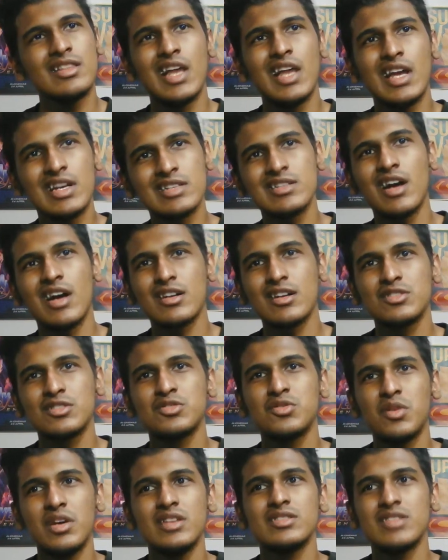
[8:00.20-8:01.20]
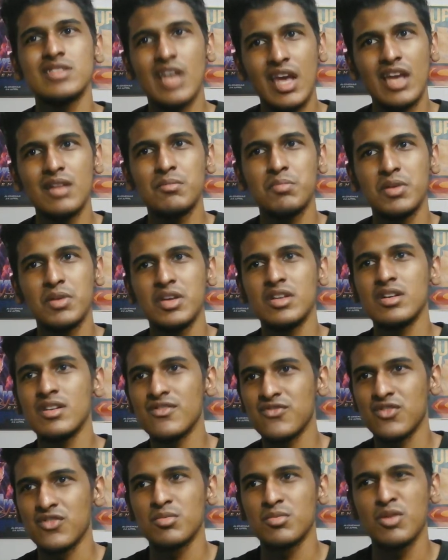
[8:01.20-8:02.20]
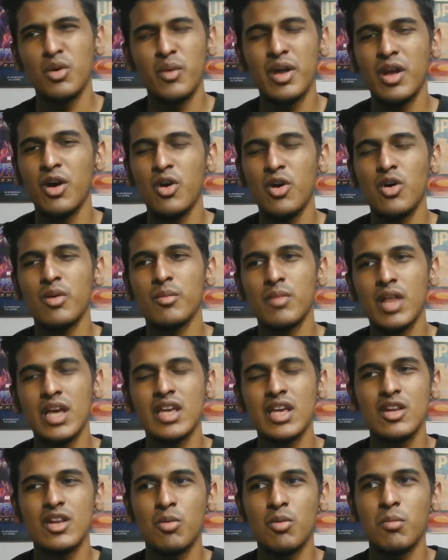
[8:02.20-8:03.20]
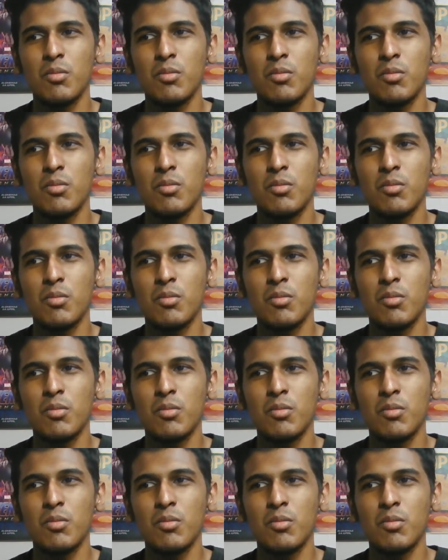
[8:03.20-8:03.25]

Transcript: like Doctor Strange and Peter from No Way Home. Like